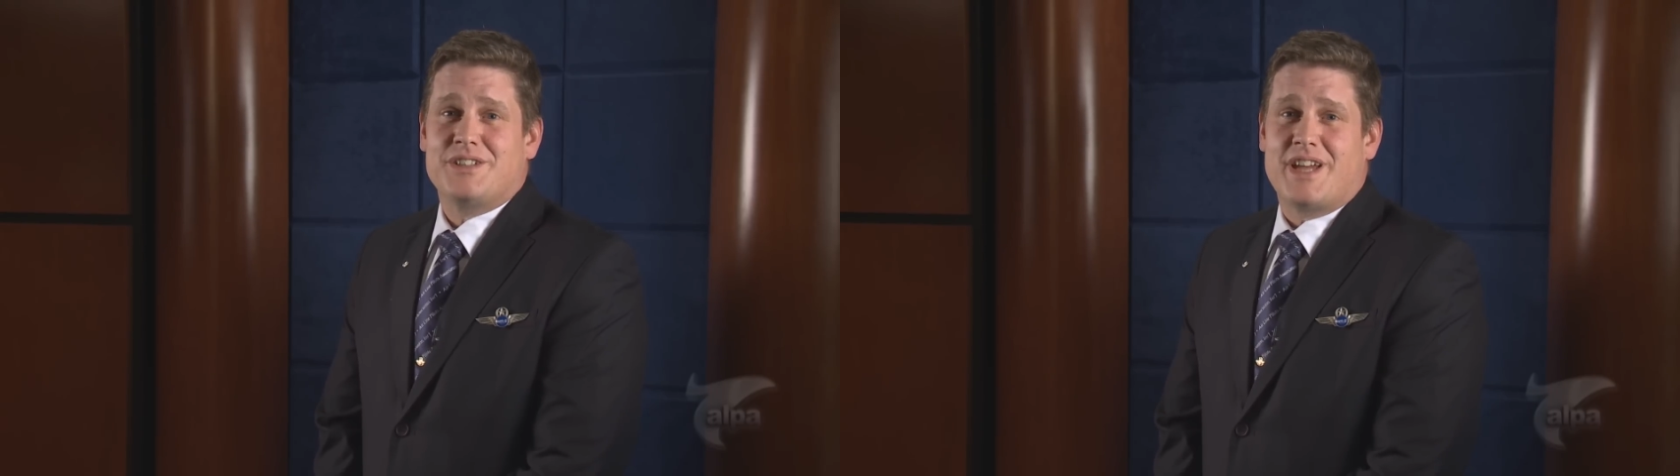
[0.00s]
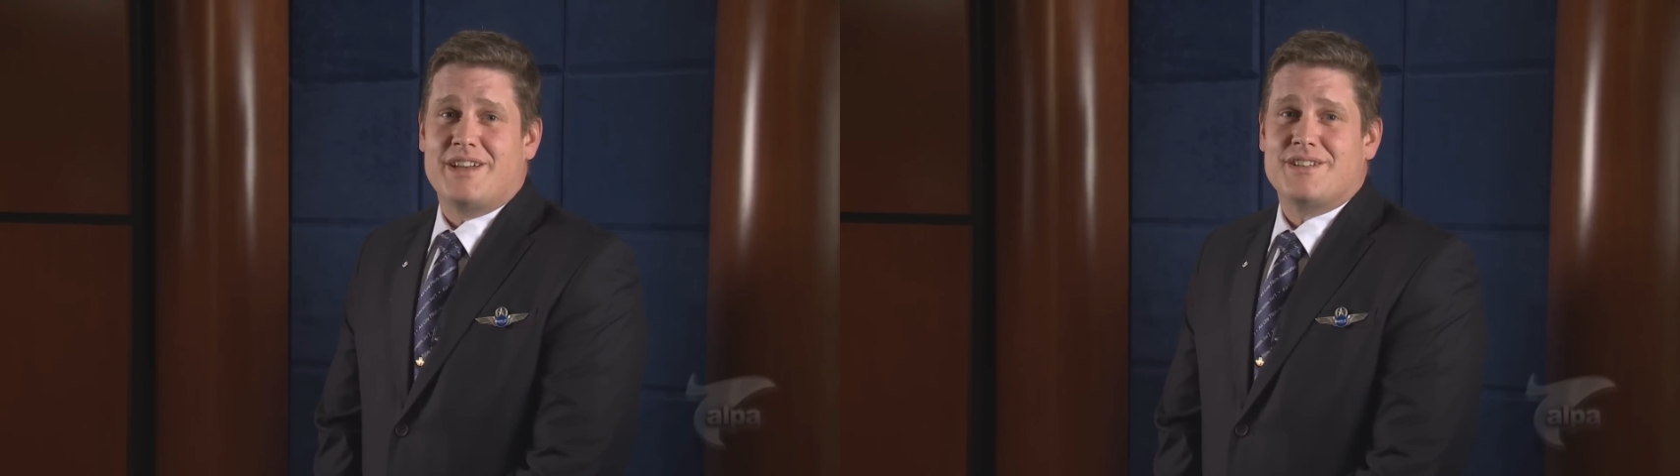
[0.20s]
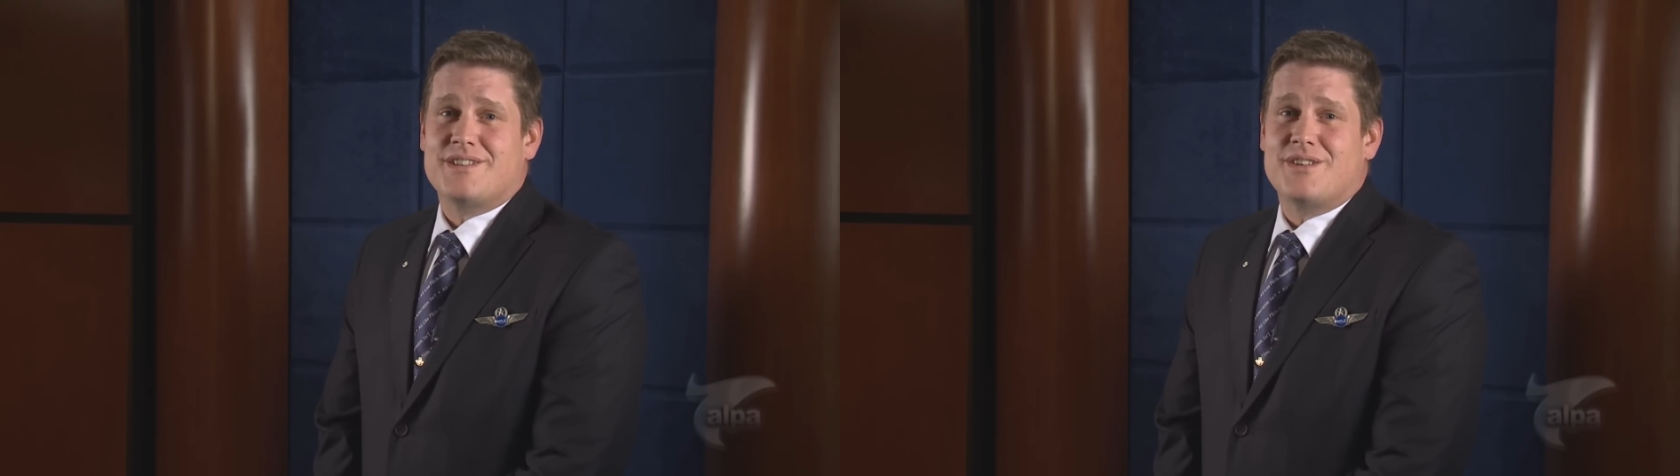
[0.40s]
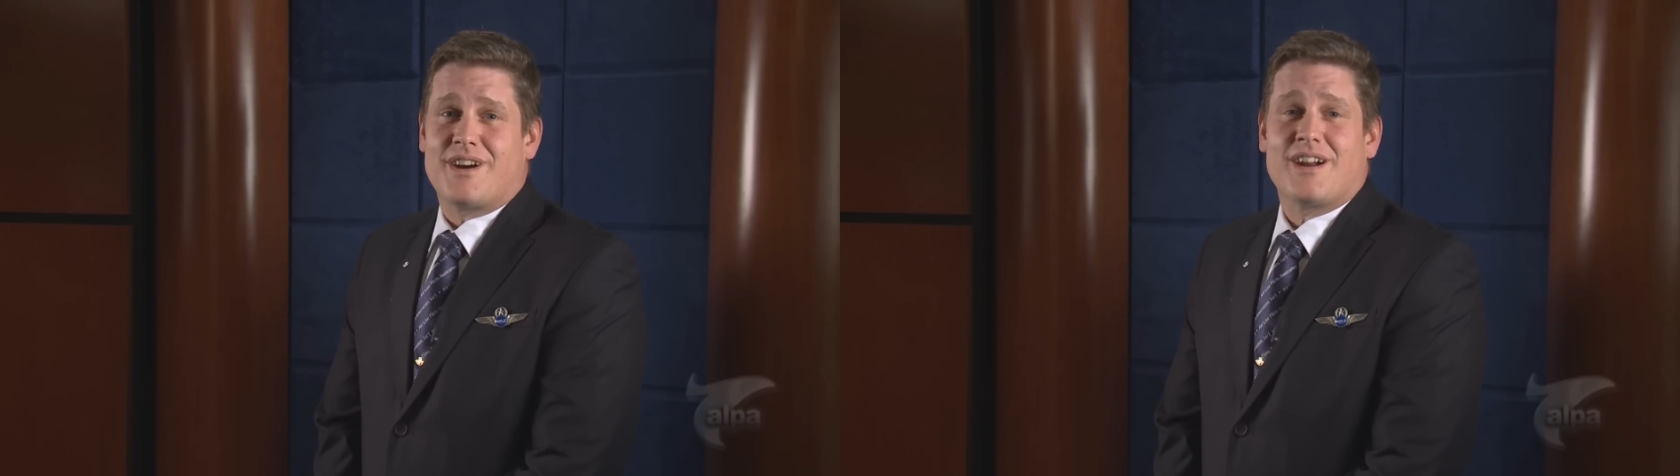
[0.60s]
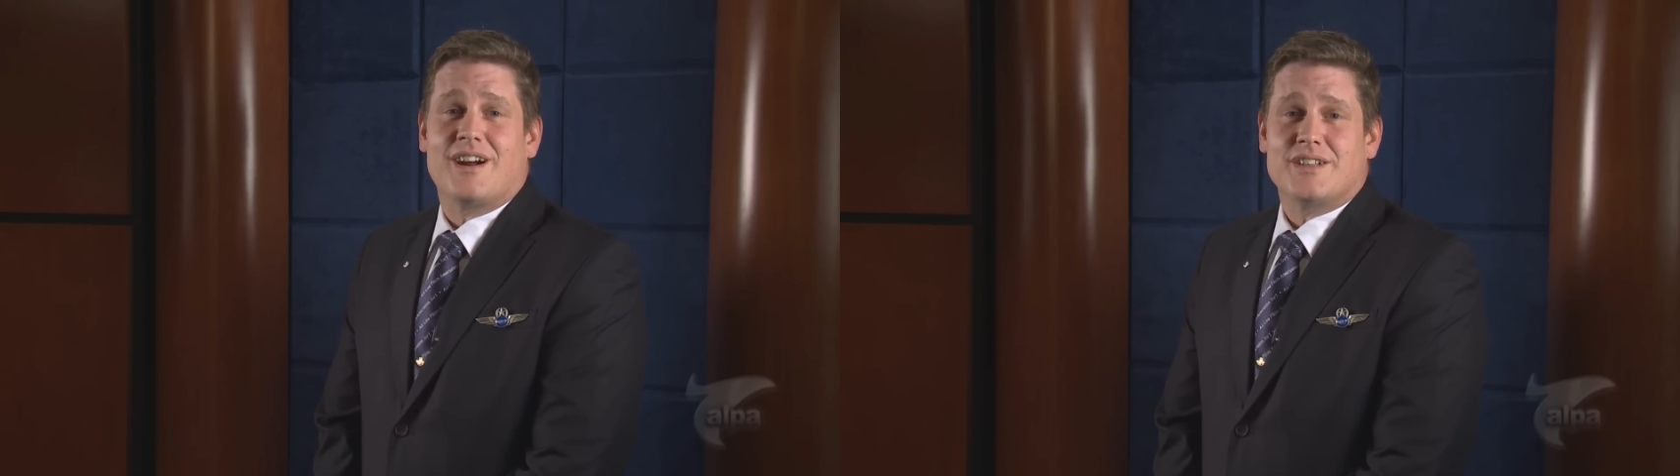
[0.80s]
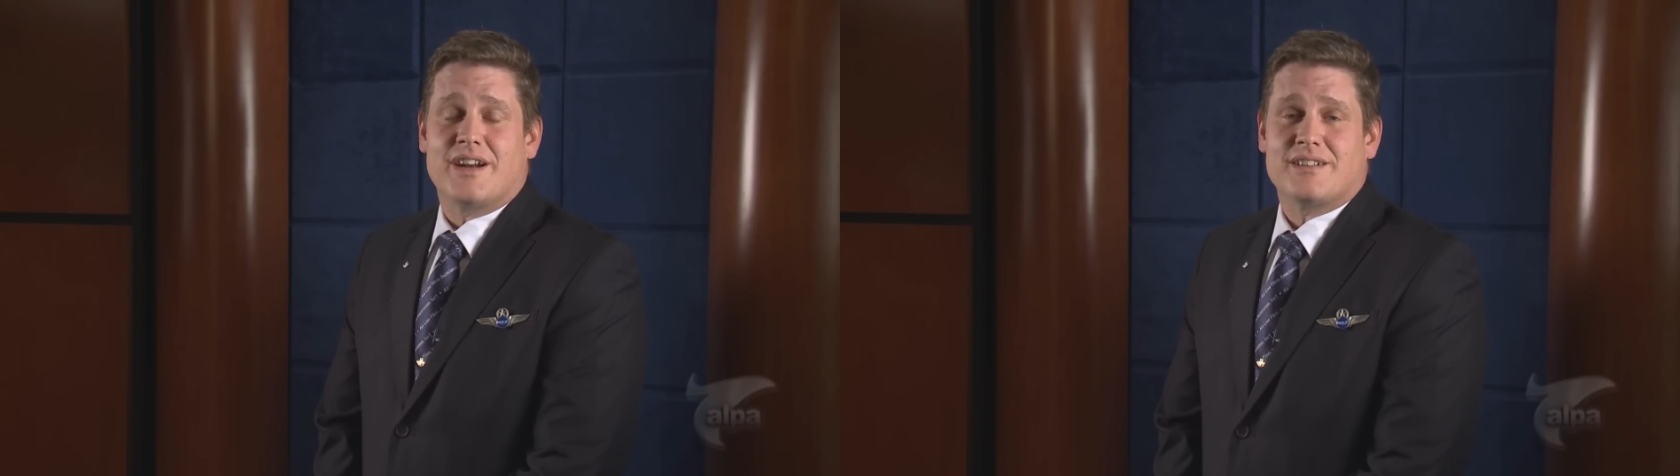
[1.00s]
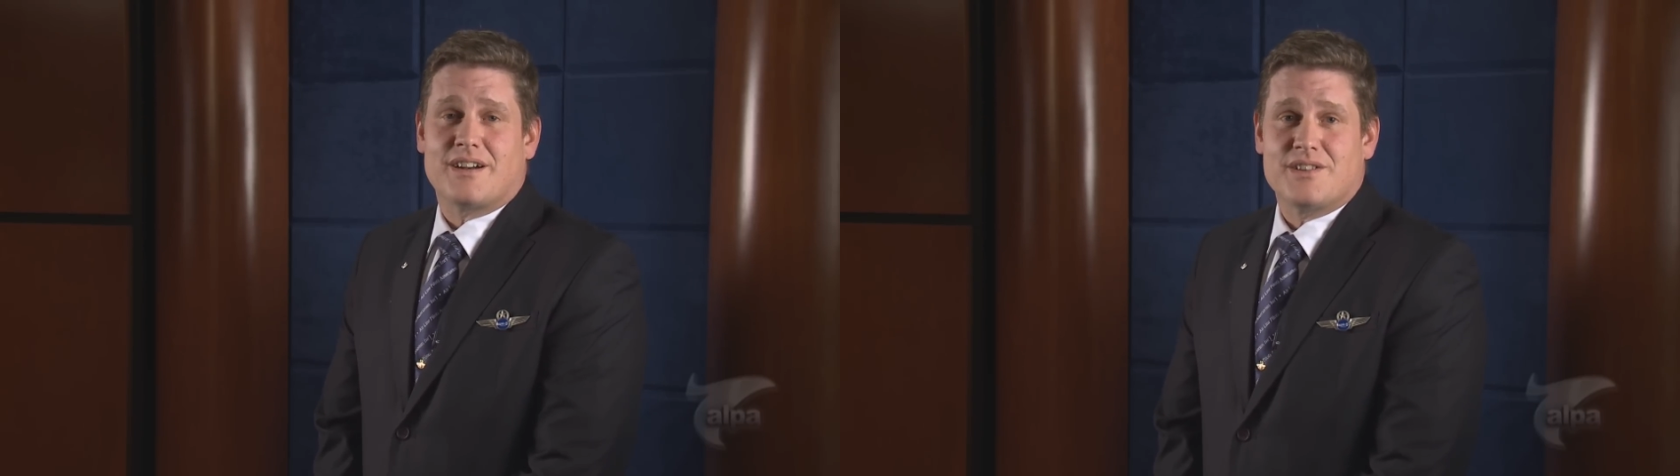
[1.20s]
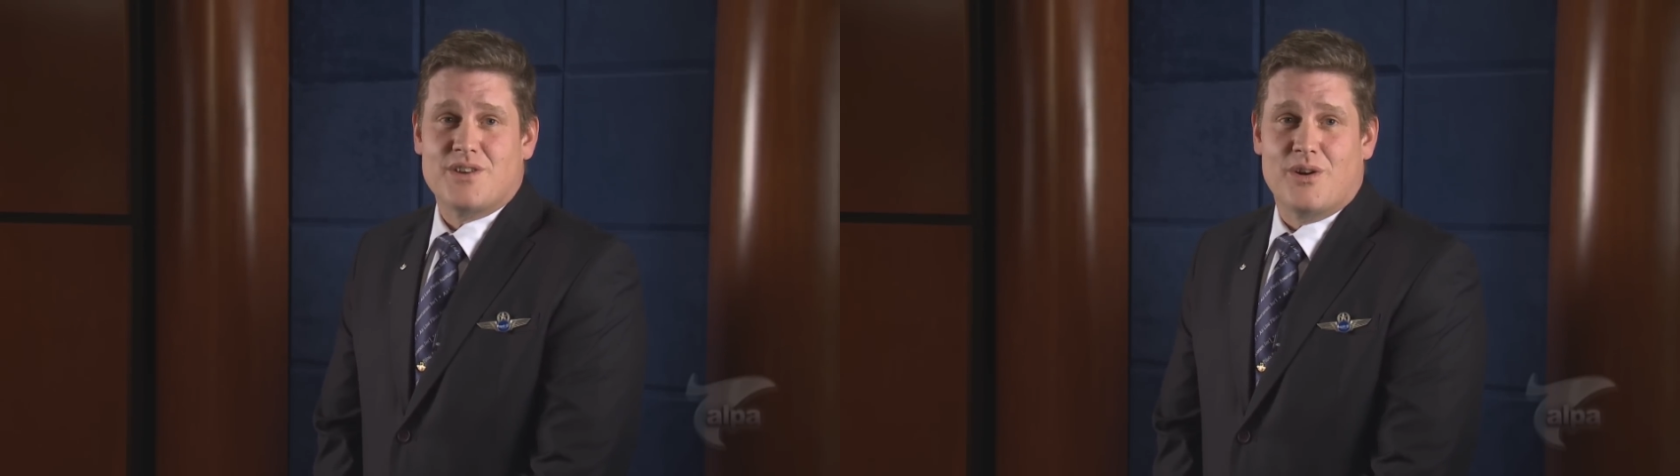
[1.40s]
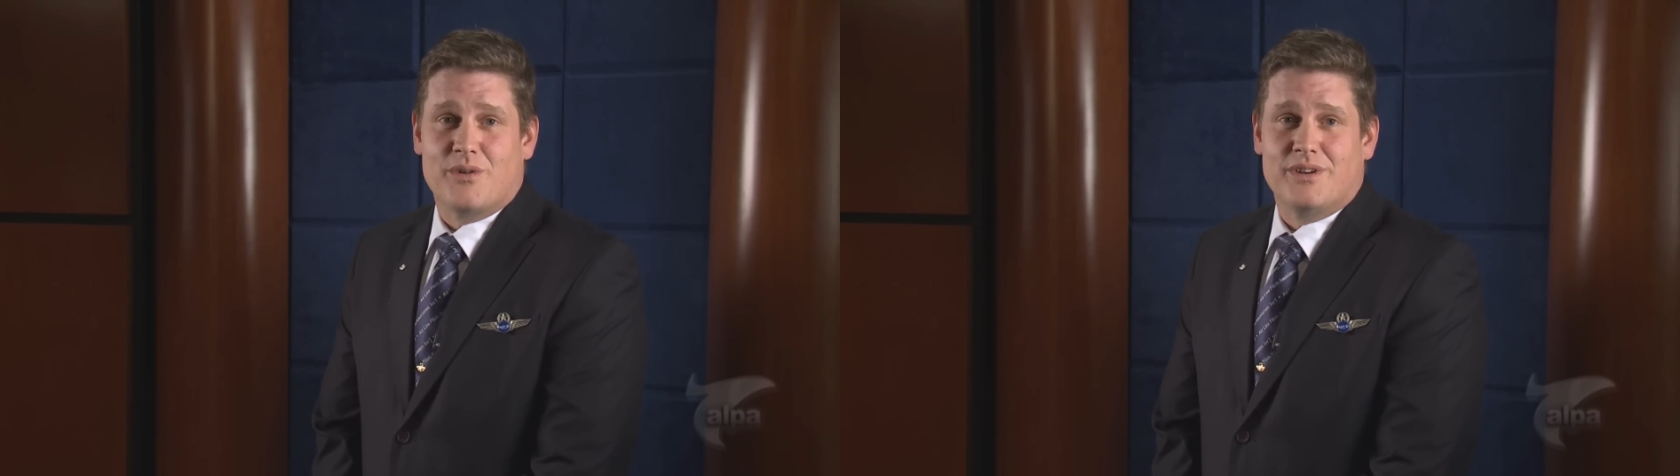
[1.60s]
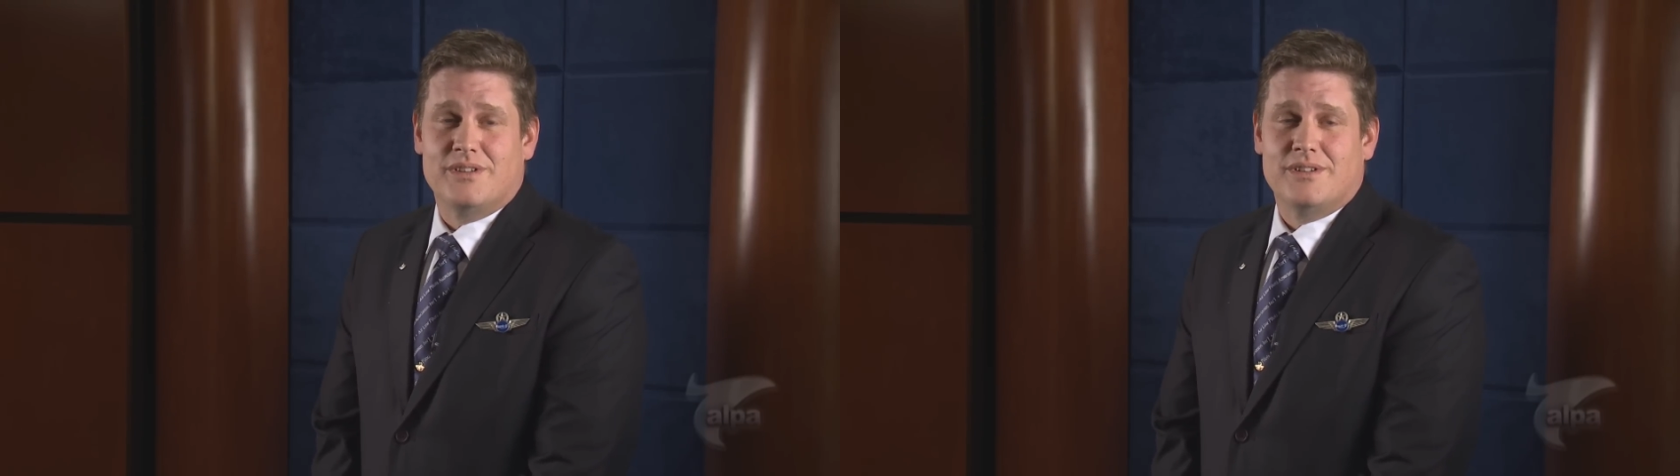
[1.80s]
changes to our contract on its own.